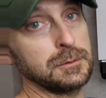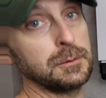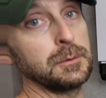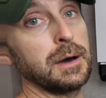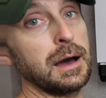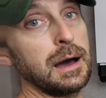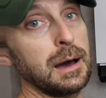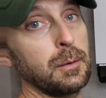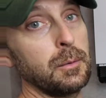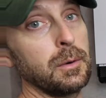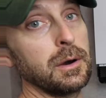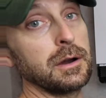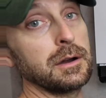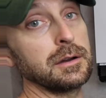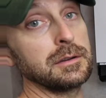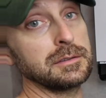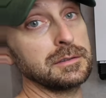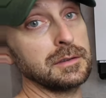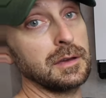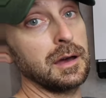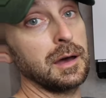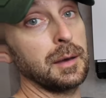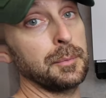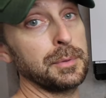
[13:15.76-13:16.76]
two hot
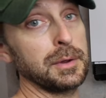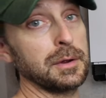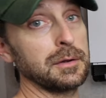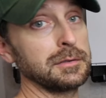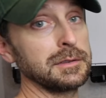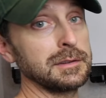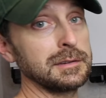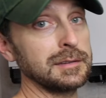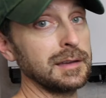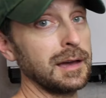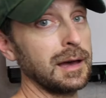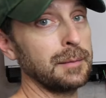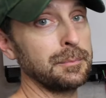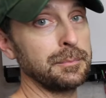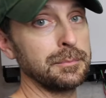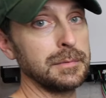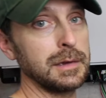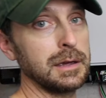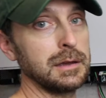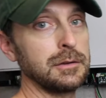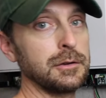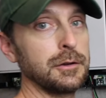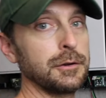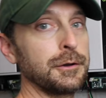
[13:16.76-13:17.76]
wires up here at the top,
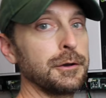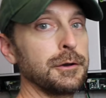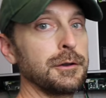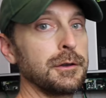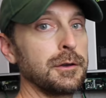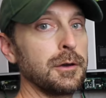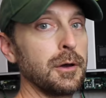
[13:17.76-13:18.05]
and you're good to